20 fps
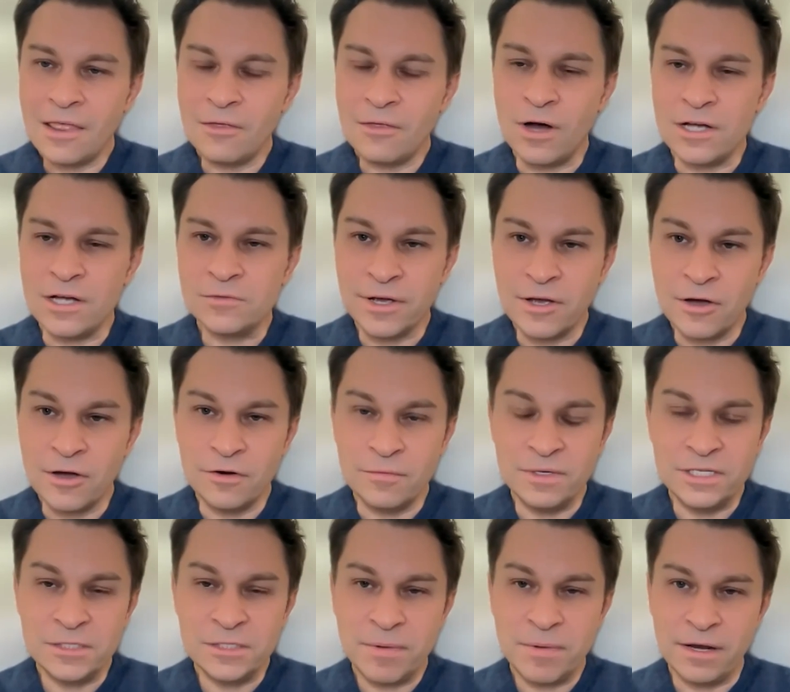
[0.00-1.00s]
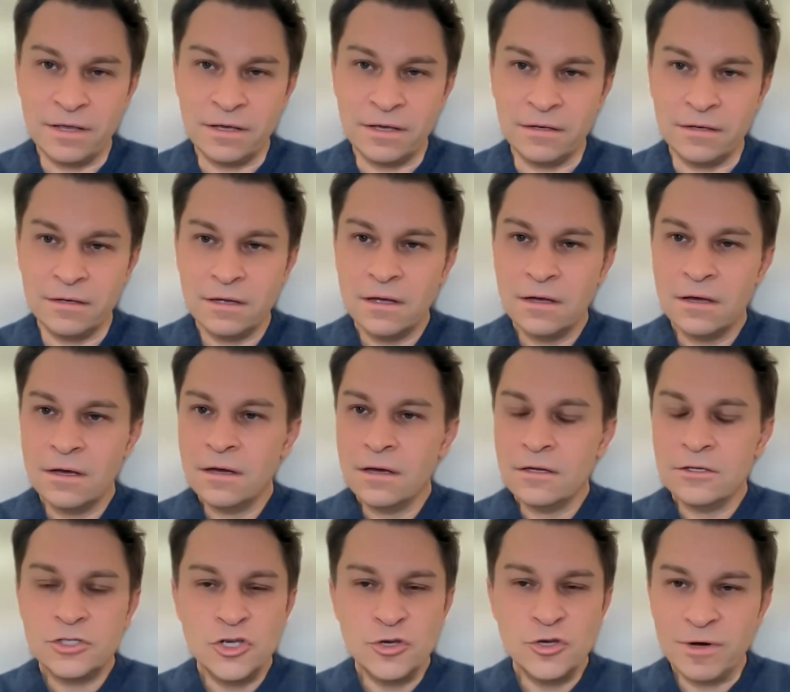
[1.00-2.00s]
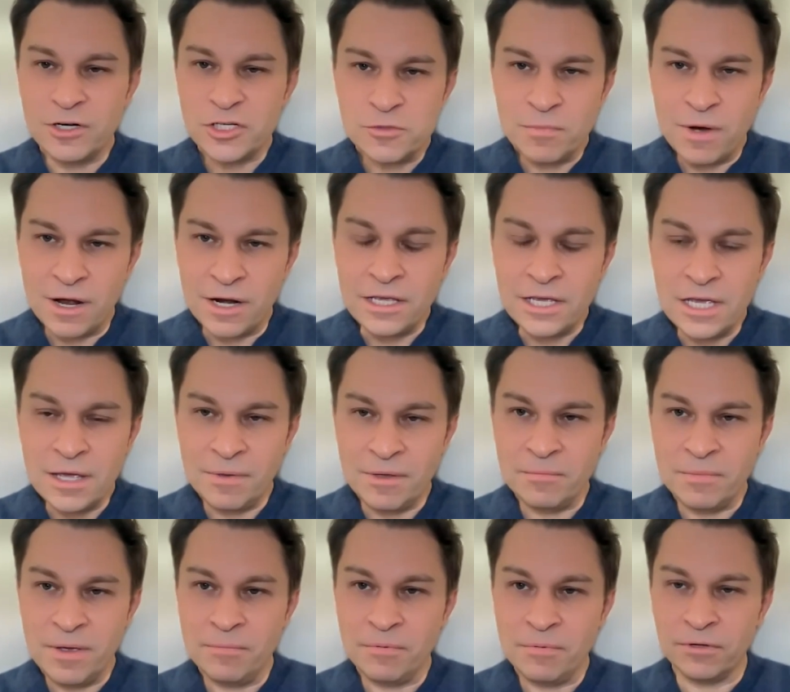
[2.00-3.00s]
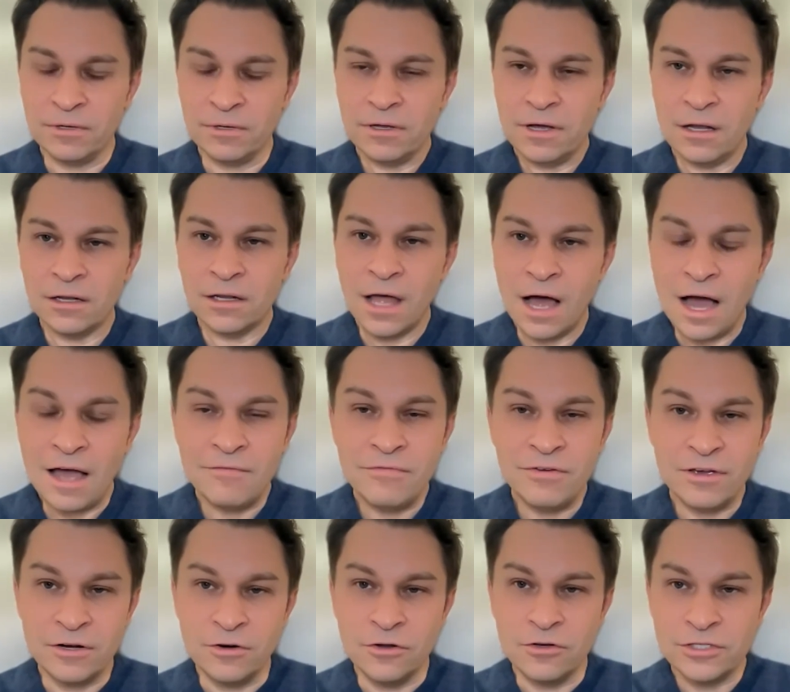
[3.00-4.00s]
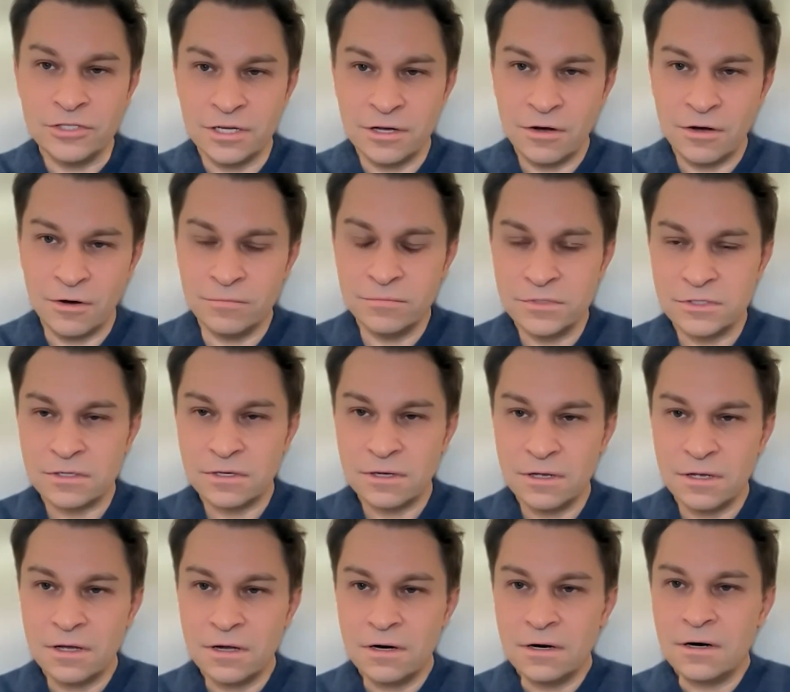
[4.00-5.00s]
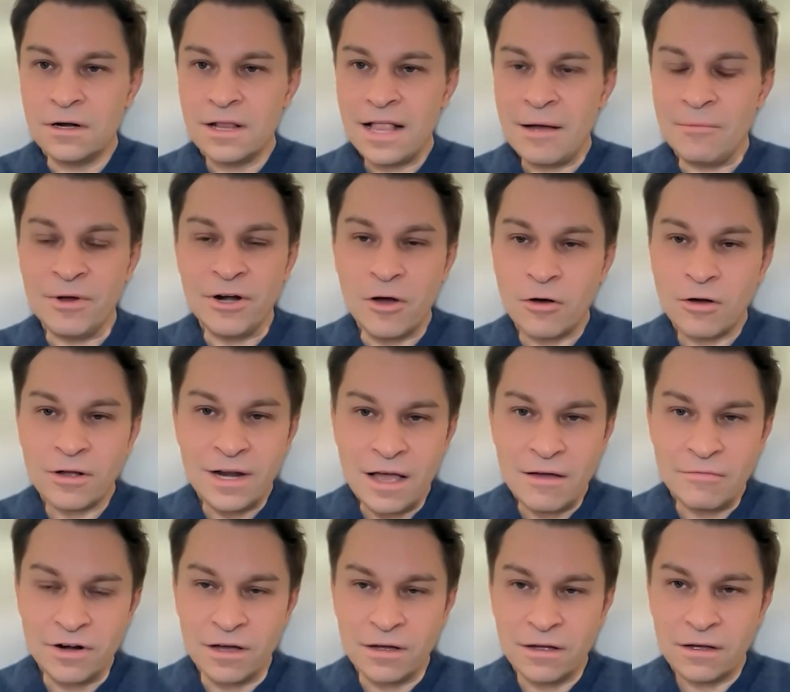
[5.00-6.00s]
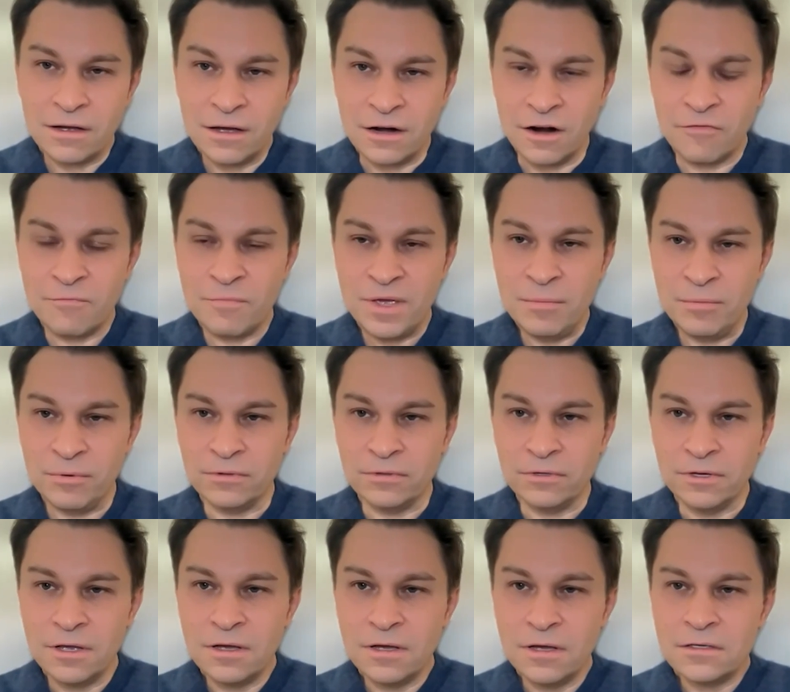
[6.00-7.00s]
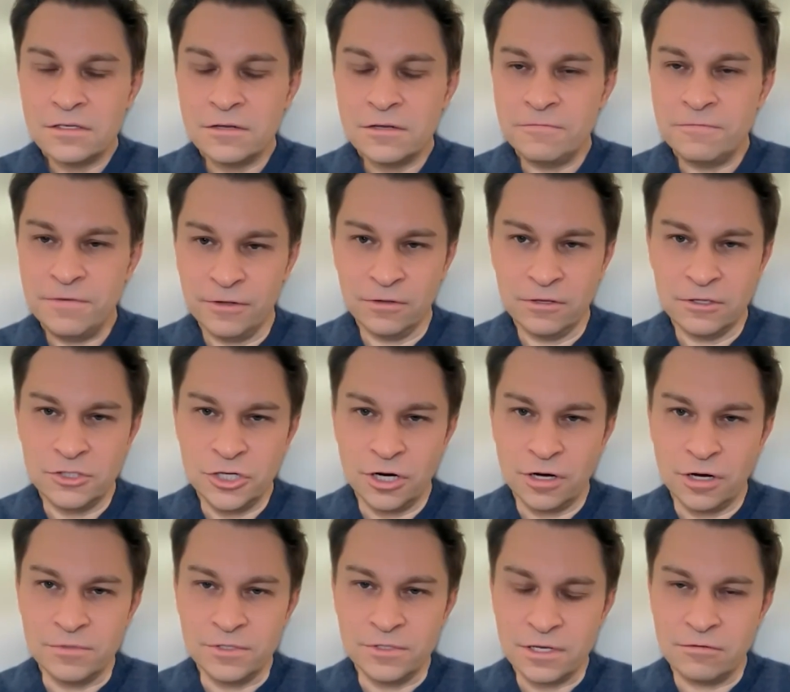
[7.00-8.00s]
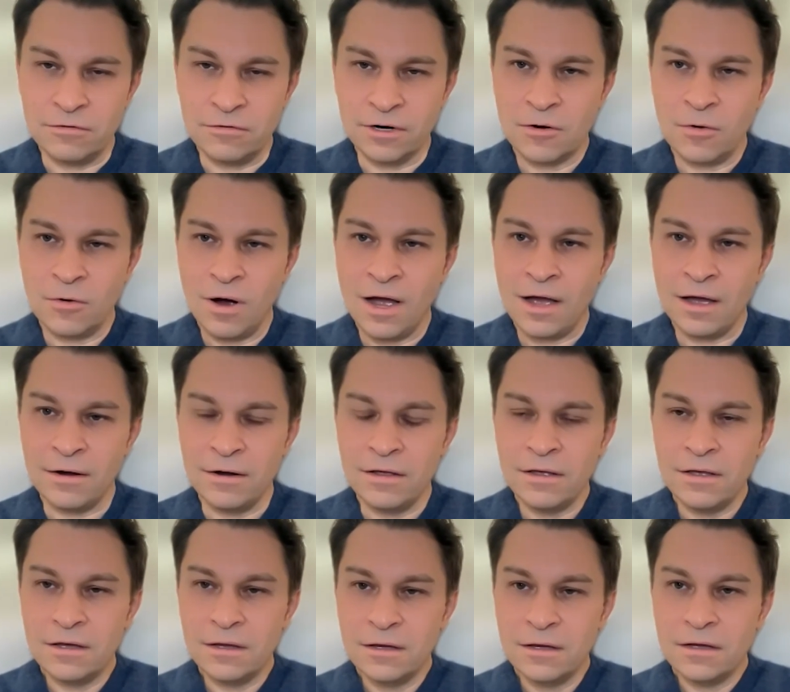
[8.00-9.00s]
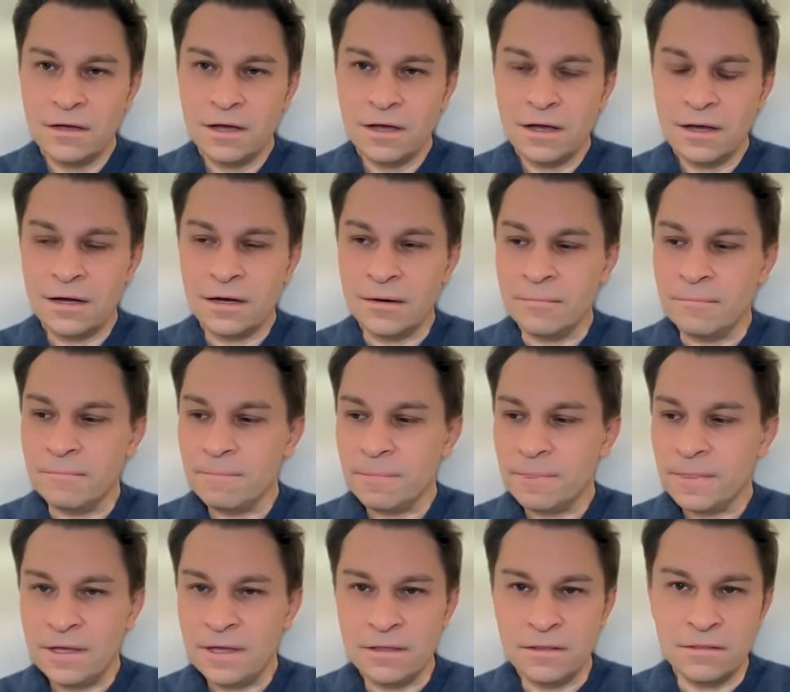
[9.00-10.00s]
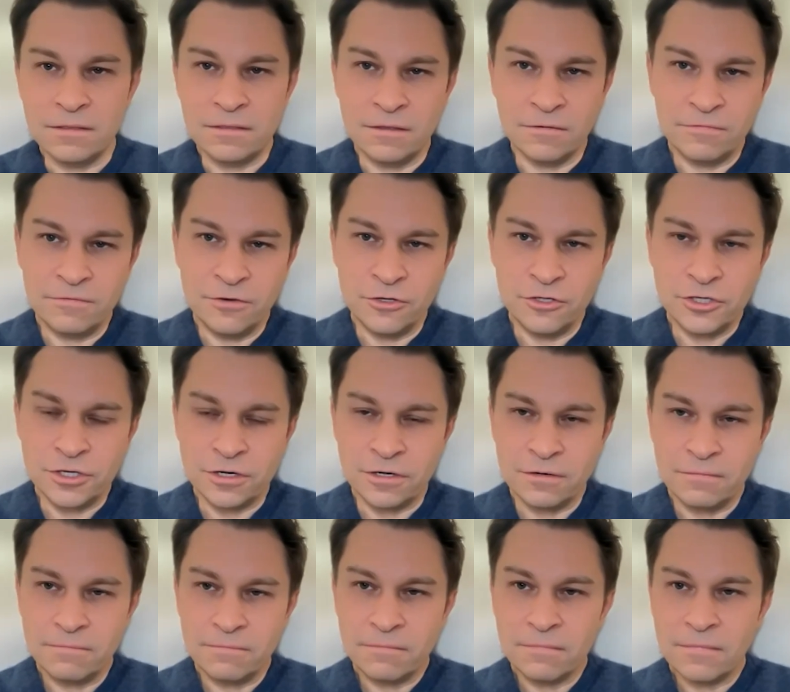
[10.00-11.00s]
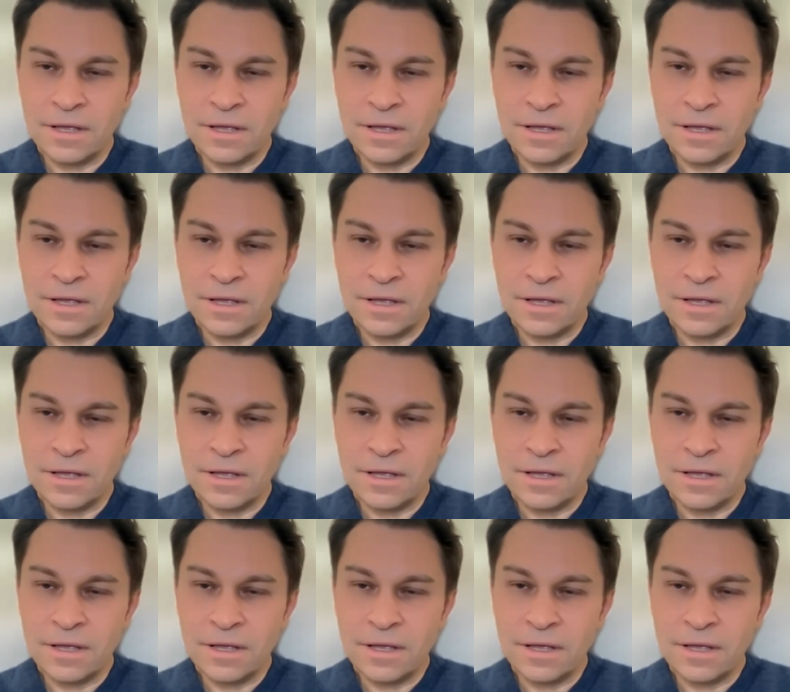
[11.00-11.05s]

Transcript: Otherwise, we're going to be spending too much money keeping people alive in nursing homes, and we're not going to have enough people to fill the jobs that are required in the future.